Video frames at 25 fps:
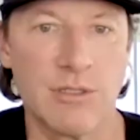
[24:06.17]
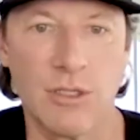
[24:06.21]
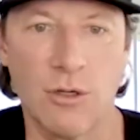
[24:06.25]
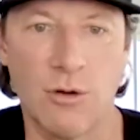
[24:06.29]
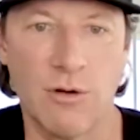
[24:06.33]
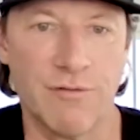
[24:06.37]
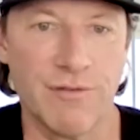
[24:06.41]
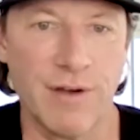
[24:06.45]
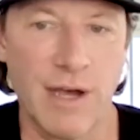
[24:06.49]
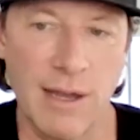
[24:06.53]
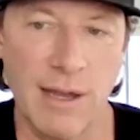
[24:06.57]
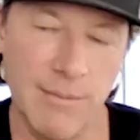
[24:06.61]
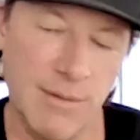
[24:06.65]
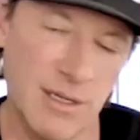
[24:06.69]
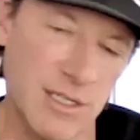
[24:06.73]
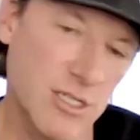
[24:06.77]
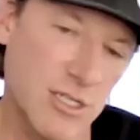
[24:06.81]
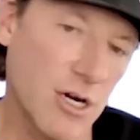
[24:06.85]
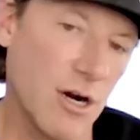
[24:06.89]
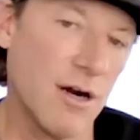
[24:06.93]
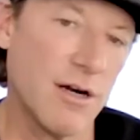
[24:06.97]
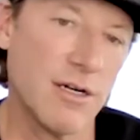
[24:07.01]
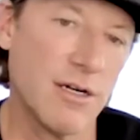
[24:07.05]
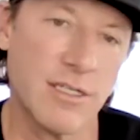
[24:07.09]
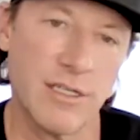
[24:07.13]
So if I'm in
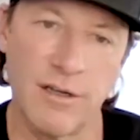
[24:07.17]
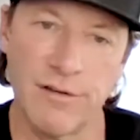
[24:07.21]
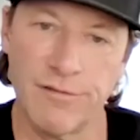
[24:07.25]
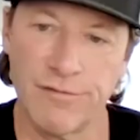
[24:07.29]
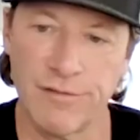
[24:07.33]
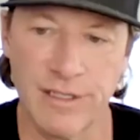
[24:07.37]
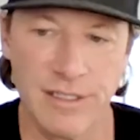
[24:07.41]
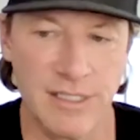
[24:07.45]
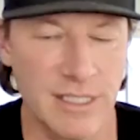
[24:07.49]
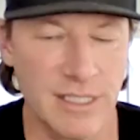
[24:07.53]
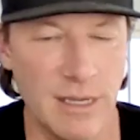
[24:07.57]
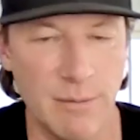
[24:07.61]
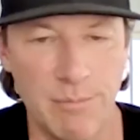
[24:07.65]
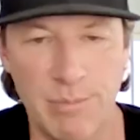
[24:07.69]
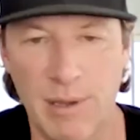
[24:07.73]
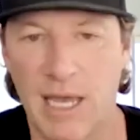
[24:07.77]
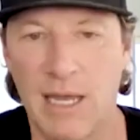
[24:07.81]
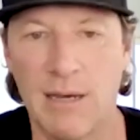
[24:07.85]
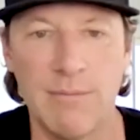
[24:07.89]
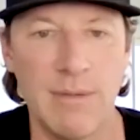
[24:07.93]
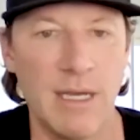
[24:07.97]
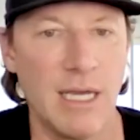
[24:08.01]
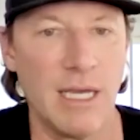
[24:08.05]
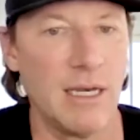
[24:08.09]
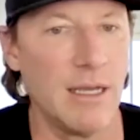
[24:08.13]
charge of, let's say,
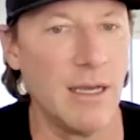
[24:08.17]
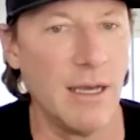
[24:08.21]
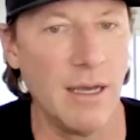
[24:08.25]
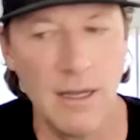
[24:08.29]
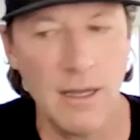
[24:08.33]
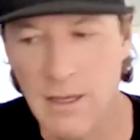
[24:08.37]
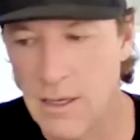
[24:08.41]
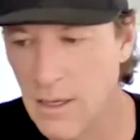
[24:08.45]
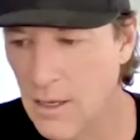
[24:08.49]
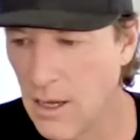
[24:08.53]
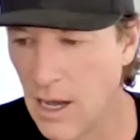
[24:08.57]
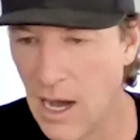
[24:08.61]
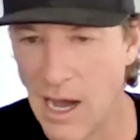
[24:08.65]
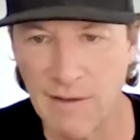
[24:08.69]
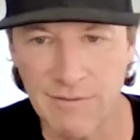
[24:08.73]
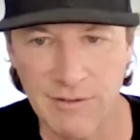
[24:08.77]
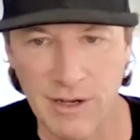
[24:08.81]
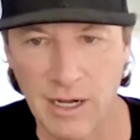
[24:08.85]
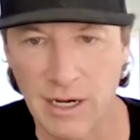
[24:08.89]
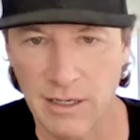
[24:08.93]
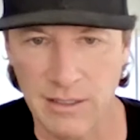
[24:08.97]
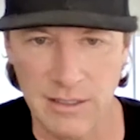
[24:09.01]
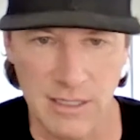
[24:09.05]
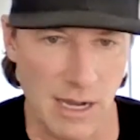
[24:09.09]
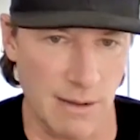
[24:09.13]
paid media, I've
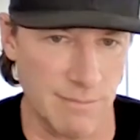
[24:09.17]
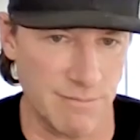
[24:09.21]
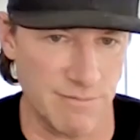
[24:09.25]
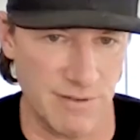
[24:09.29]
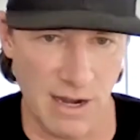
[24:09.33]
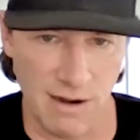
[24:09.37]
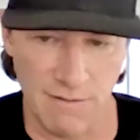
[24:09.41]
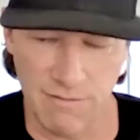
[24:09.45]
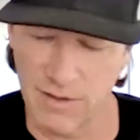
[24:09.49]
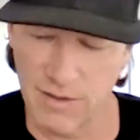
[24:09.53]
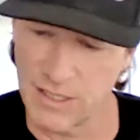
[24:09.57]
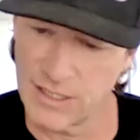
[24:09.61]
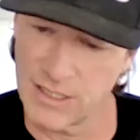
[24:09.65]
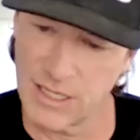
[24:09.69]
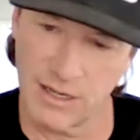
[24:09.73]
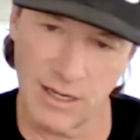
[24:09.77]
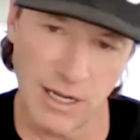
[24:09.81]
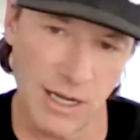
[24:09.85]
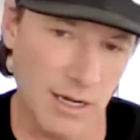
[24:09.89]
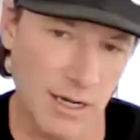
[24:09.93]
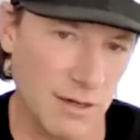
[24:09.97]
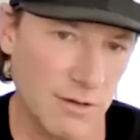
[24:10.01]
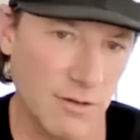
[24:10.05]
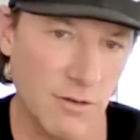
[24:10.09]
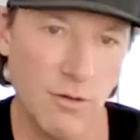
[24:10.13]
got a top five things I
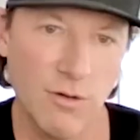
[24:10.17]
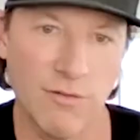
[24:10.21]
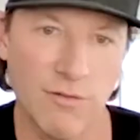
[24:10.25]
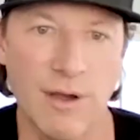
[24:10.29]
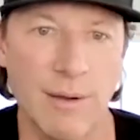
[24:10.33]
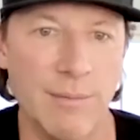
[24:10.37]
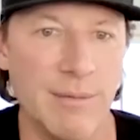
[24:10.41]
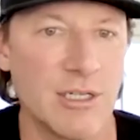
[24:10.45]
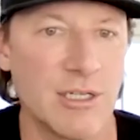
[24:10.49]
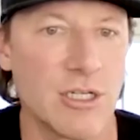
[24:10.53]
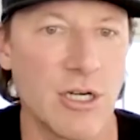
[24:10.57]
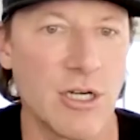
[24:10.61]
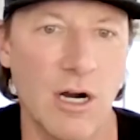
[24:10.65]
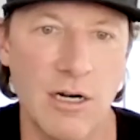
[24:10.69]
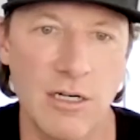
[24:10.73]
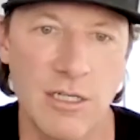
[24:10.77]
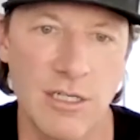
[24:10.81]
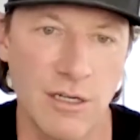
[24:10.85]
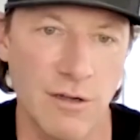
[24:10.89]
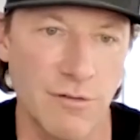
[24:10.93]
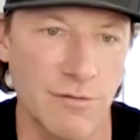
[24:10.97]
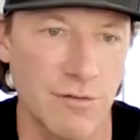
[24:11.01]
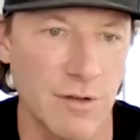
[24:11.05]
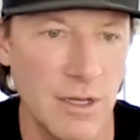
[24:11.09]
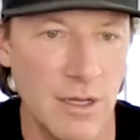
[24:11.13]
got to do. If I'm in
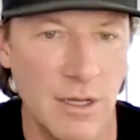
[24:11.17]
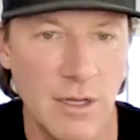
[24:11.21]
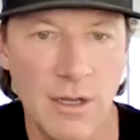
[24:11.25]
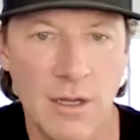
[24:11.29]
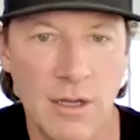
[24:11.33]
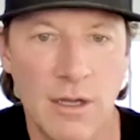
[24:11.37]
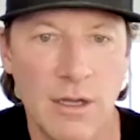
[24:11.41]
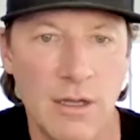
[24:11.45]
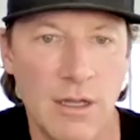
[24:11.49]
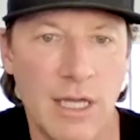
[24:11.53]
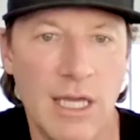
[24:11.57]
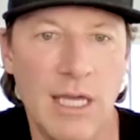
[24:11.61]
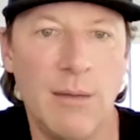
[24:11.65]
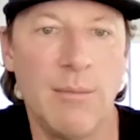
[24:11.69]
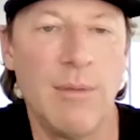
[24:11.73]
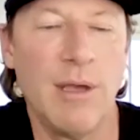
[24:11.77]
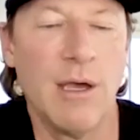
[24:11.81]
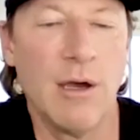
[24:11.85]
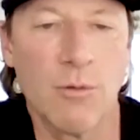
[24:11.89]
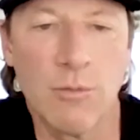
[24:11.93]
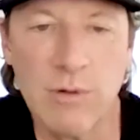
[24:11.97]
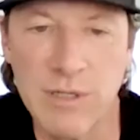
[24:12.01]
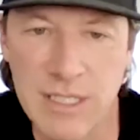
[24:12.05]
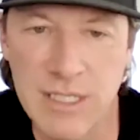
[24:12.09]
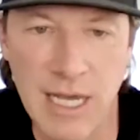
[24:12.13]
charge of
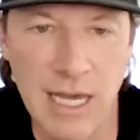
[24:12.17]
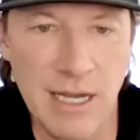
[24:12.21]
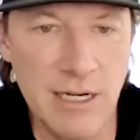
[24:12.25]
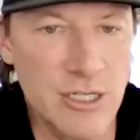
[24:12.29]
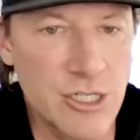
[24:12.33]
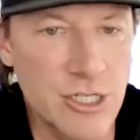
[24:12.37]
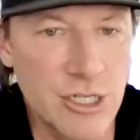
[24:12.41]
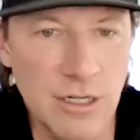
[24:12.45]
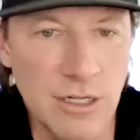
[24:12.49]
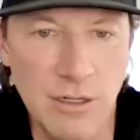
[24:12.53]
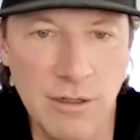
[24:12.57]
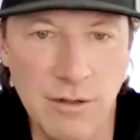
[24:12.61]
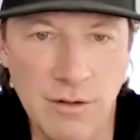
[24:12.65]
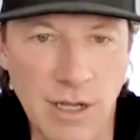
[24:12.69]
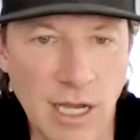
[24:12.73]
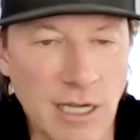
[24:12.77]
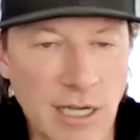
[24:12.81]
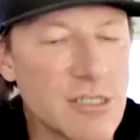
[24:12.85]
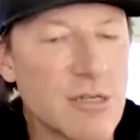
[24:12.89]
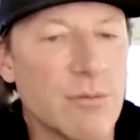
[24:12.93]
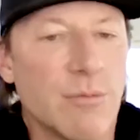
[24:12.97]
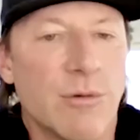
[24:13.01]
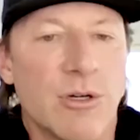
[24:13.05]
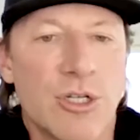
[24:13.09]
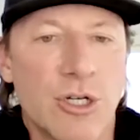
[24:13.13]
email retention,
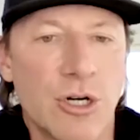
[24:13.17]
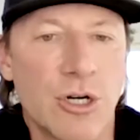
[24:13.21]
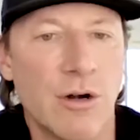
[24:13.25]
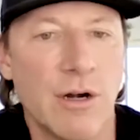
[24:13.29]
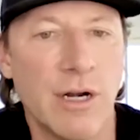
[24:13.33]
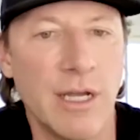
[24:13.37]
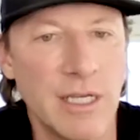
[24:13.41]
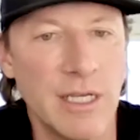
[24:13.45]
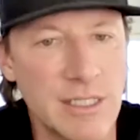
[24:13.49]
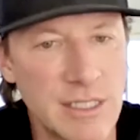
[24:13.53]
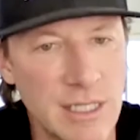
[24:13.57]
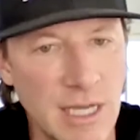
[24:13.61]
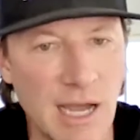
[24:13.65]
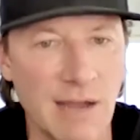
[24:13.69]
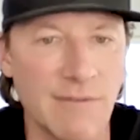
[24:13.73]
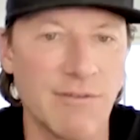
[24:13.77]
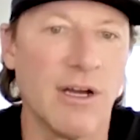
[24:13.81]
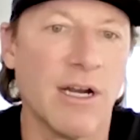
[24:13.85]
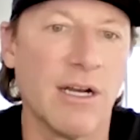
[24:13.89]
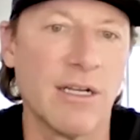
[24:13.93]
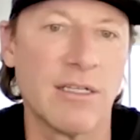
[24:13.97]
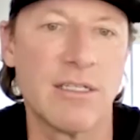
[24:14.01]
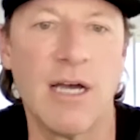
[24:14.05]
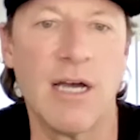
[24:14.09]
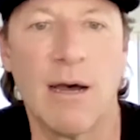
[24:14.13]
customer journeys, I've
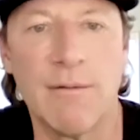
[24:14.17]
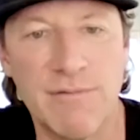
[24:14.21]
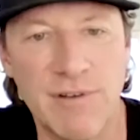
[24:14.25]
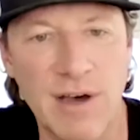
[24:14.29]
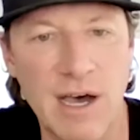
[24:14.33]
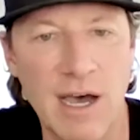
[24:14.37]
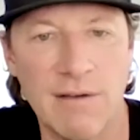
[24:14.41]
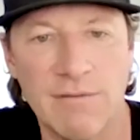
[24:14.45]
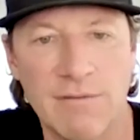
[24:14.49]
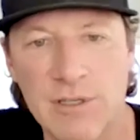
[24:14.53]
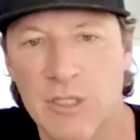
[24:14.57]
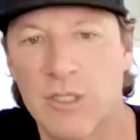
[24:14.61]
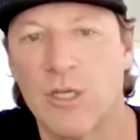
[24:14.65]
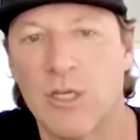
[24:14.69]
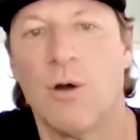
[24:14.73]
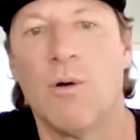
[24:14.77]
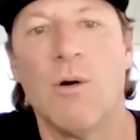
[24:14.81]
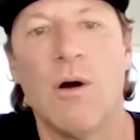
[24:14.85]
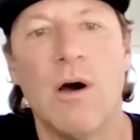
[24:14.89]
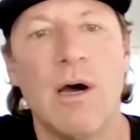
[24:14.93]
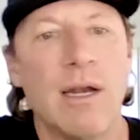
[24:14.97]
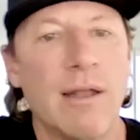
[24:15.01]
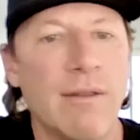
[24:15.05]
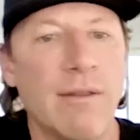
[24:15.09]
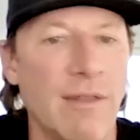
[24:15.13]
got a top five, and so on.